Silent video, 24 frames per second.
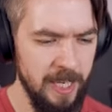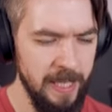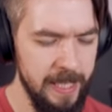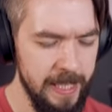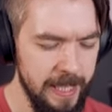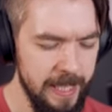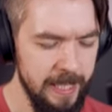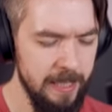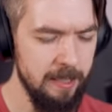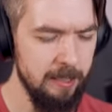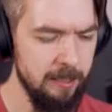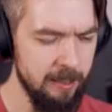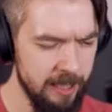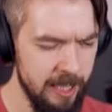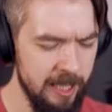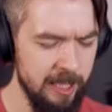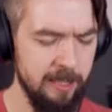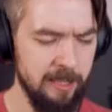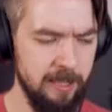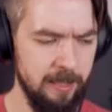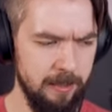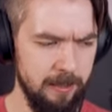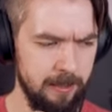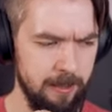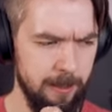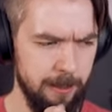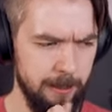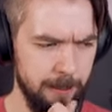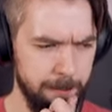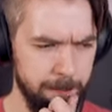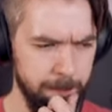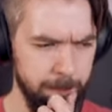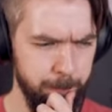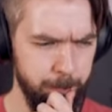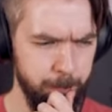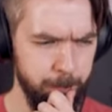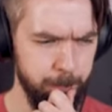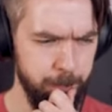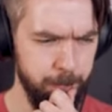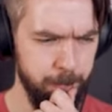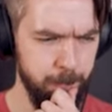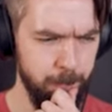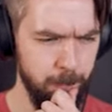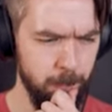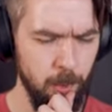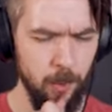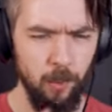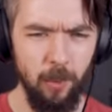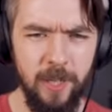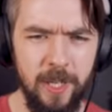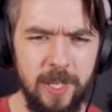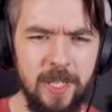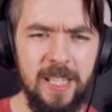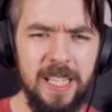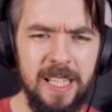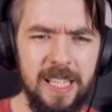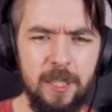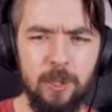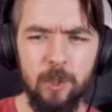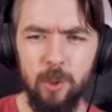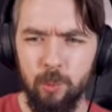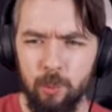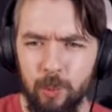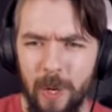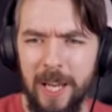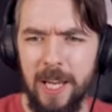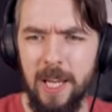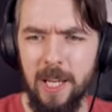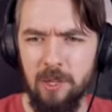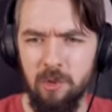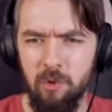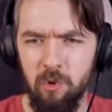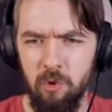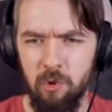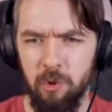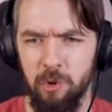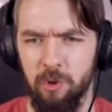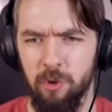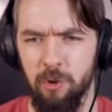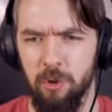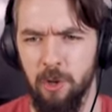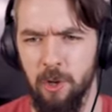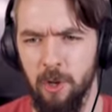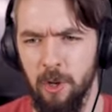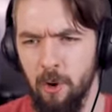I need is distance. What I need is range.